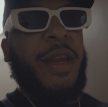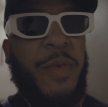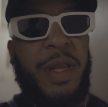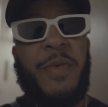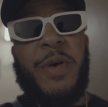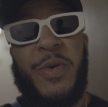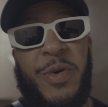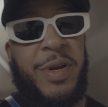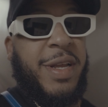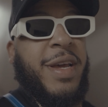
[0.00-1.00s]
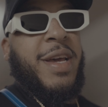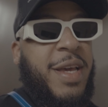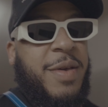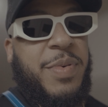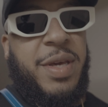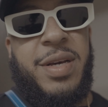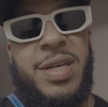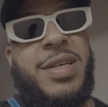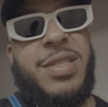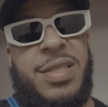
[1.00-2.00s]
didn't really record
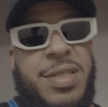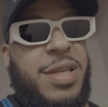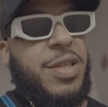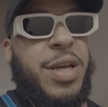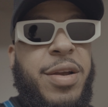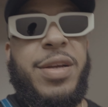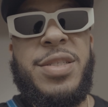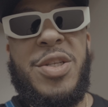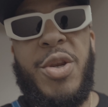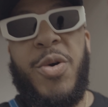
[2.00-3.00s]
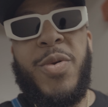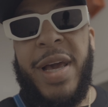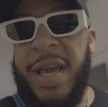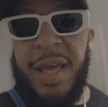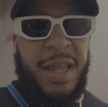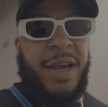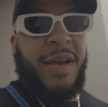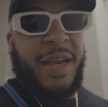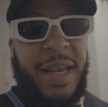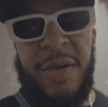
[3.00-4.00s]
because there is no light in
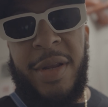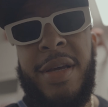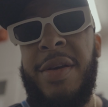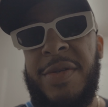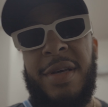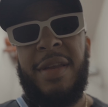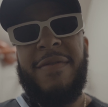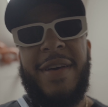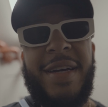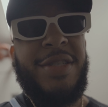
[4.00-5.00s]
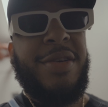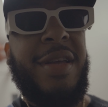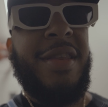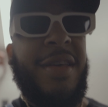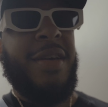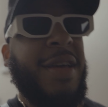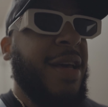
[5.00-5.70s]
there and they don't let you use any flash or anything.